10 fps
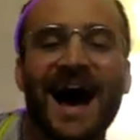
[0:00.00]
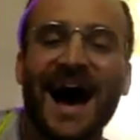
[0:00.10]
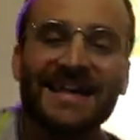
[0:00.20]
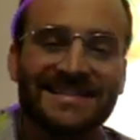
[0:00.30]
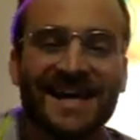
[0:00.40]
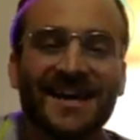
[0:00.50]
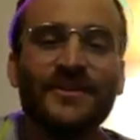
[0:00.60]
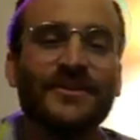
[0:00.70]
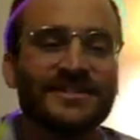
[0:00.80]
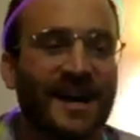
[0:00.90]
I said,
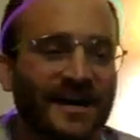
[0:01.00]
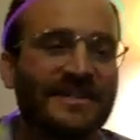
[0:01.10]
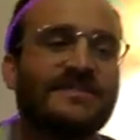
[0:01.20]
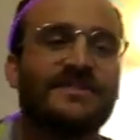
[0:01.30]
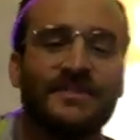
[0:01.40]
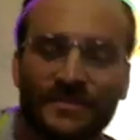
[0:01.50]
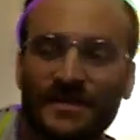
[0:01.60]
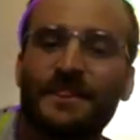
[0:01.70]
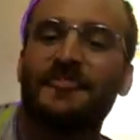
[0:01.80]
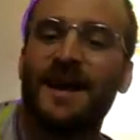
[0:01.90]
who you talking to?
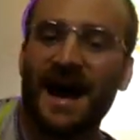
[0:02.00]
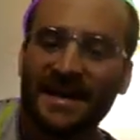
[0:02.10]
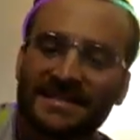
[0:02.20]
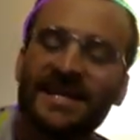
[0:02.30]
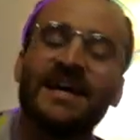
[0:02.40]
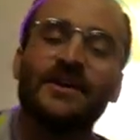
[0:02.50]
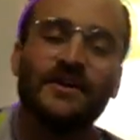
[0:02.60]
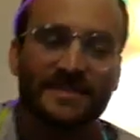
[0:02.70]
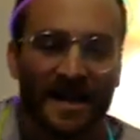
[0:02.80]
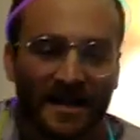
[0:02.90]
I said, who
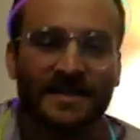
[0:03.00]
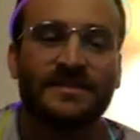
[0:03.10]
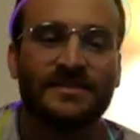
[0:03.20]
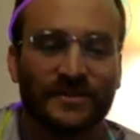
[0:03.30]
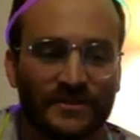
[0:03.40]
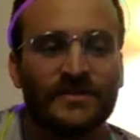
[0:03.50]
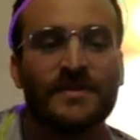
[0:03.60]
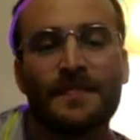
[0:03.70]
you talking to?